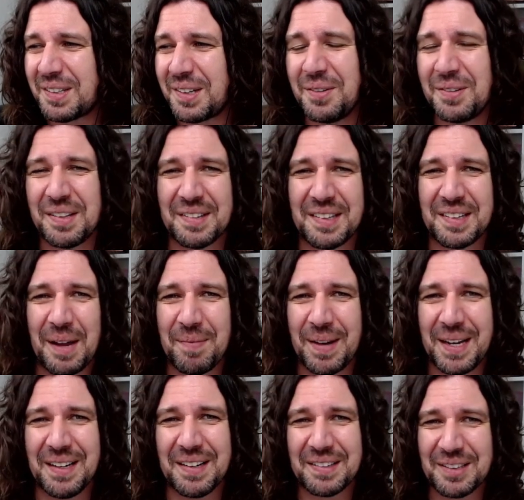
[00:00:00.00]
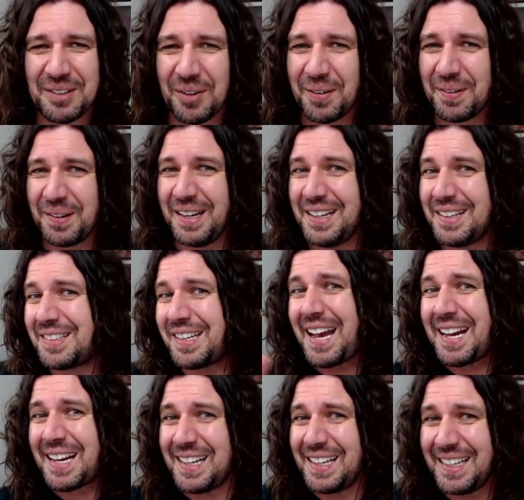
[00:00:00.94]
So does that mean it's not
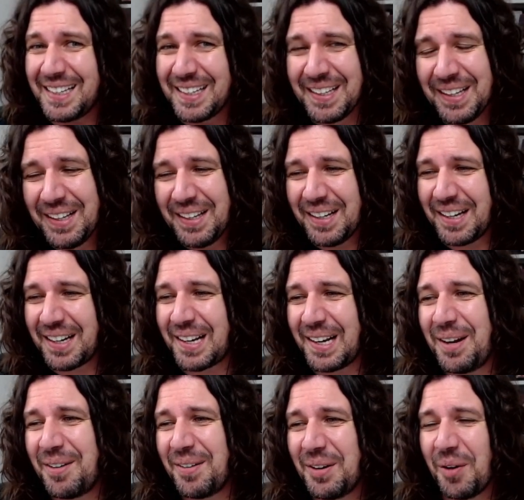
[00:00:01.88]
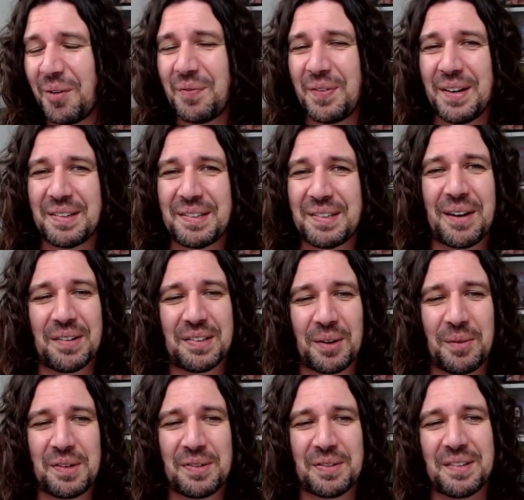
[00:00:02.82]
exactly a clear and obvious error,
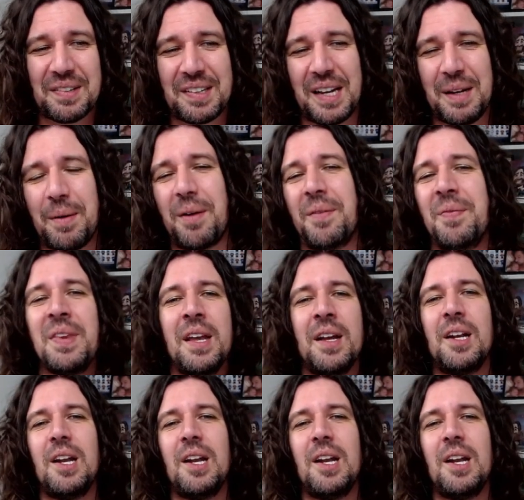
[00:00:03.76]
so we shouldn't send him over?